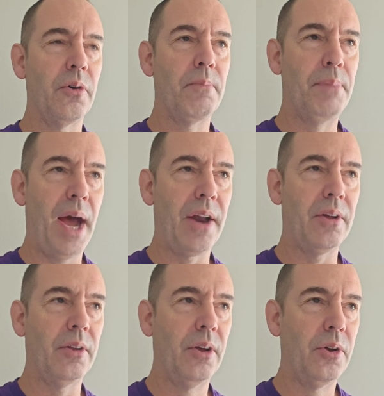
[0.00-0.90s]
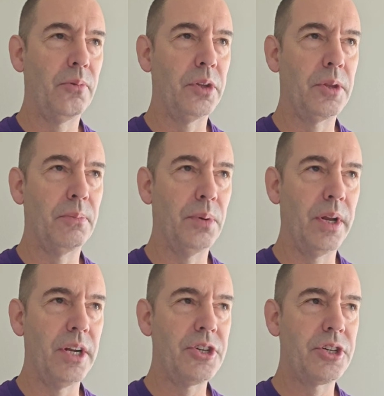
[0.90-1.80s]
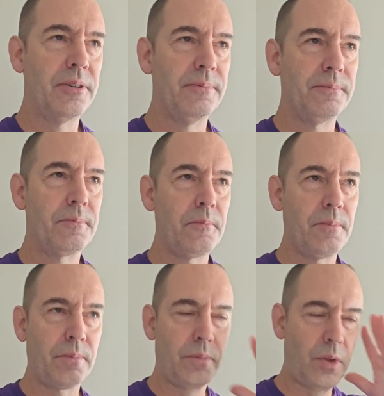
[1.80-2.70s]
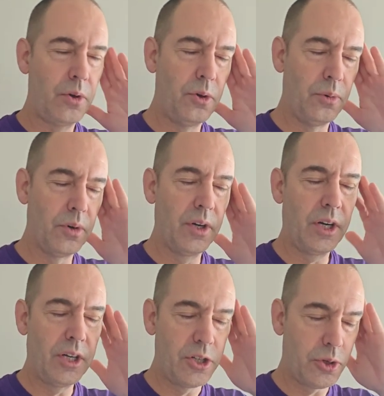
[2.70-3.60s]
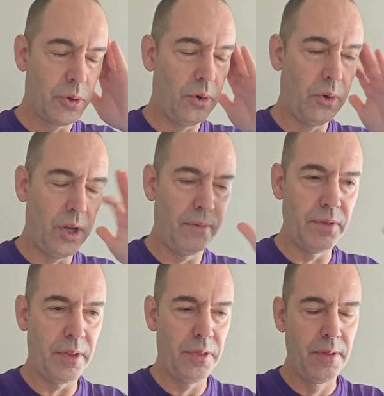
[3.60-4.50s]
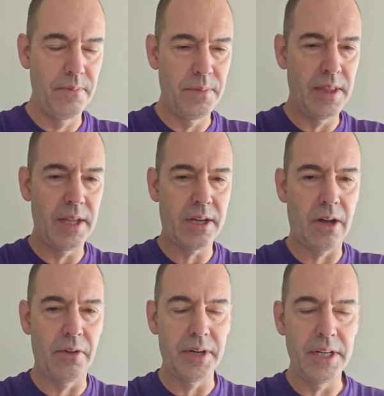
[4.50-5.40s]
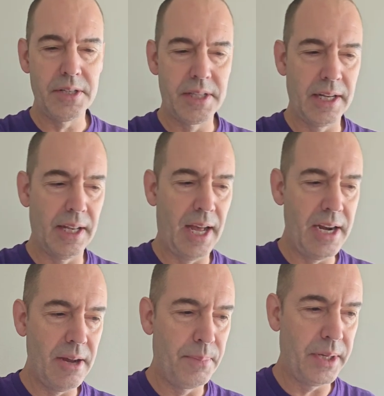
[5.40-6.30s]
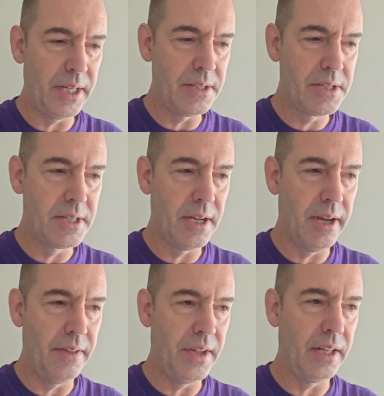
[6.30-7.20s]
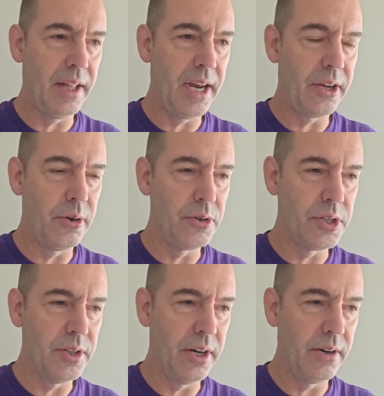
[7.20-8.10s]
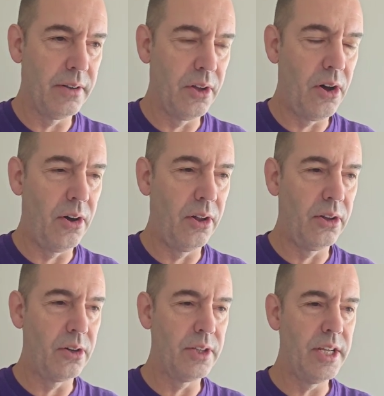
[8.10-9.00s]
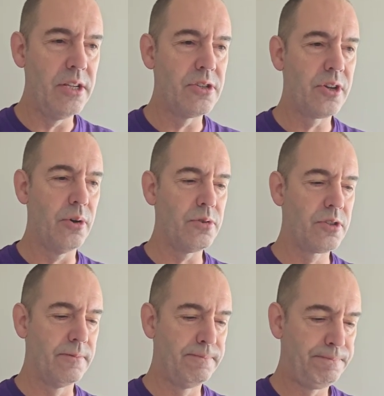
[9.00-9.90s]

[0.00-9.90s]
to battle with the British, who were in control of the colonies that lined up against the Atlantic Ocean there, all along the East Coast.